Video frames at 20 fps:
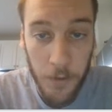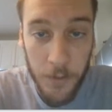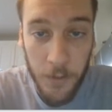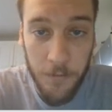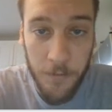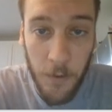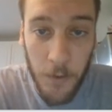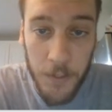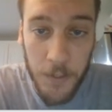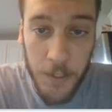
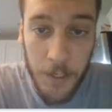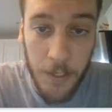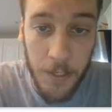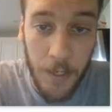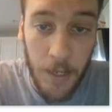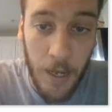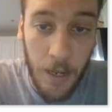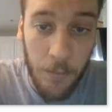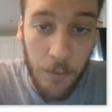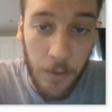So first
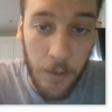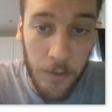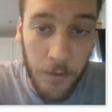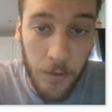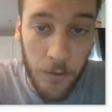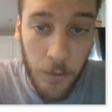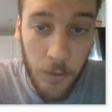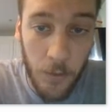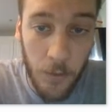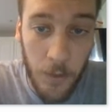thing I'm going to
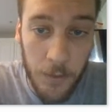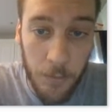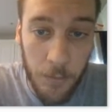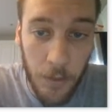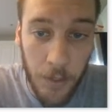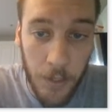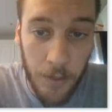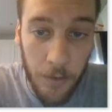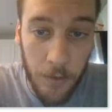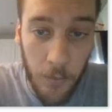do is
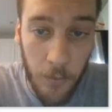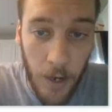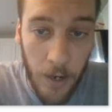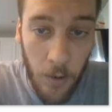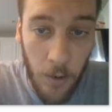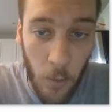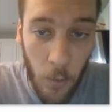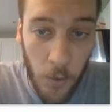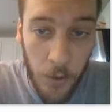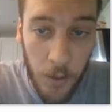put it in the right
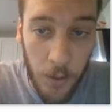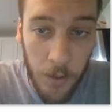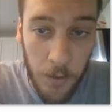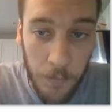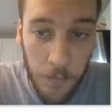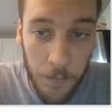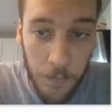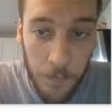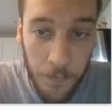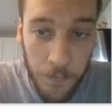order.
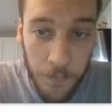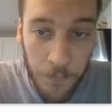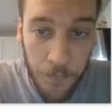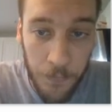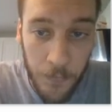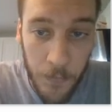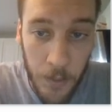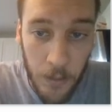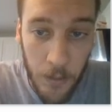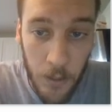
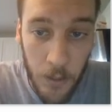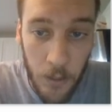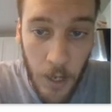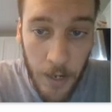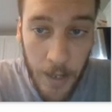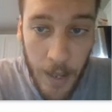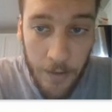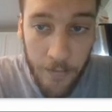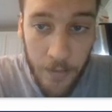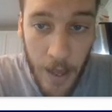You
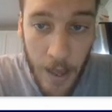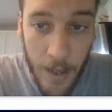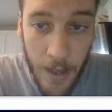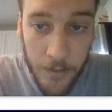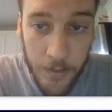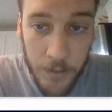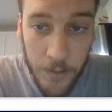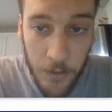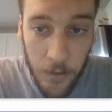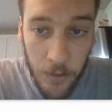got to have the
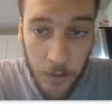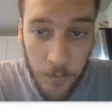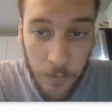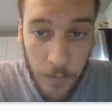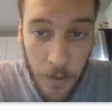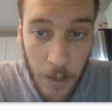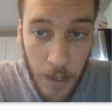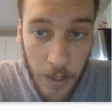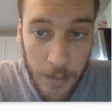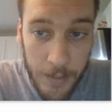x
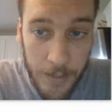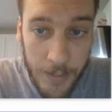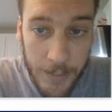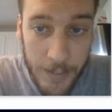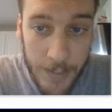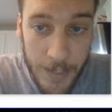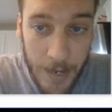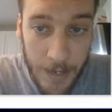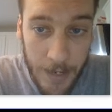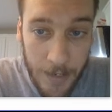term
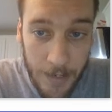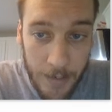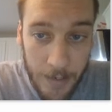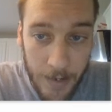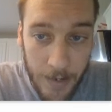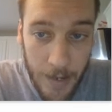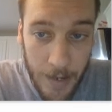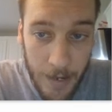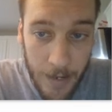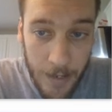
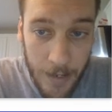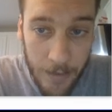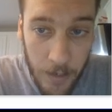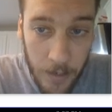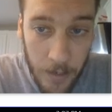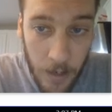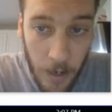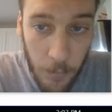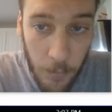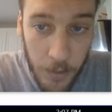second and the
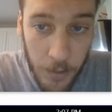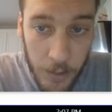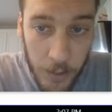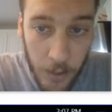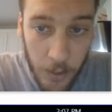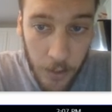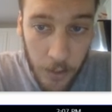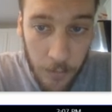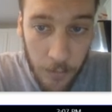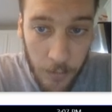number
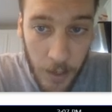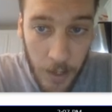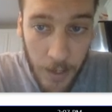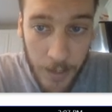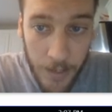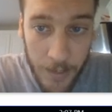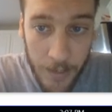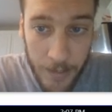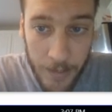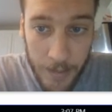term
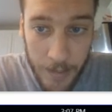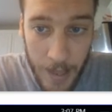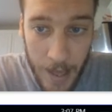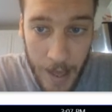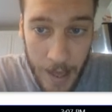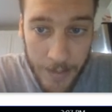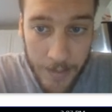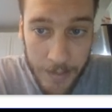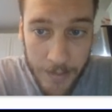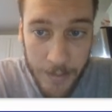
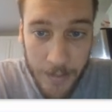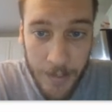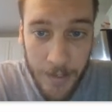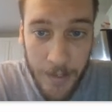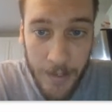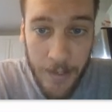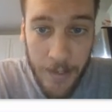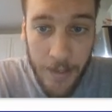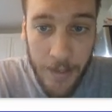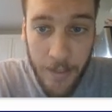last.
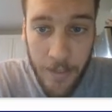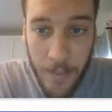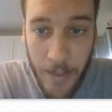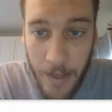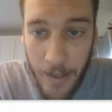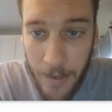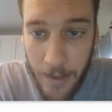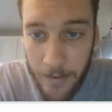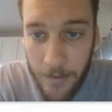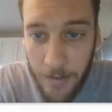
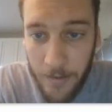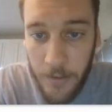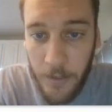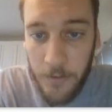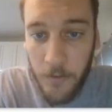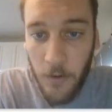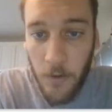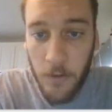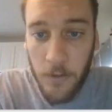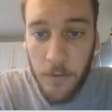Then
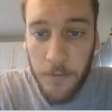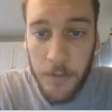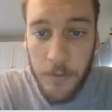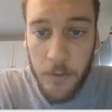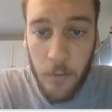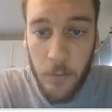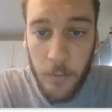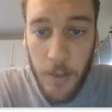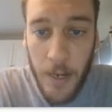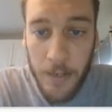these are all
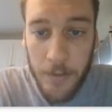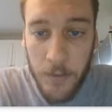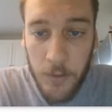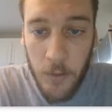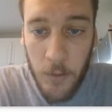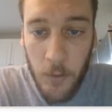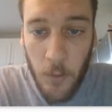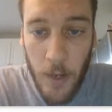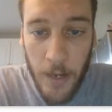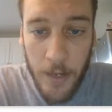divisible by
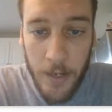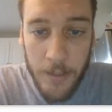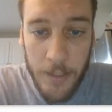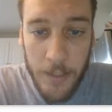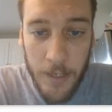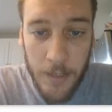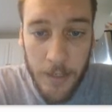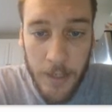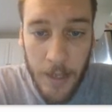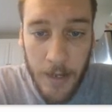2. I got to
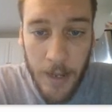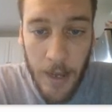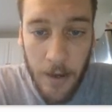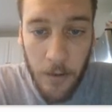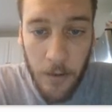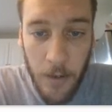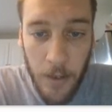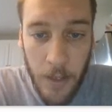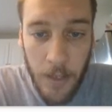take that out.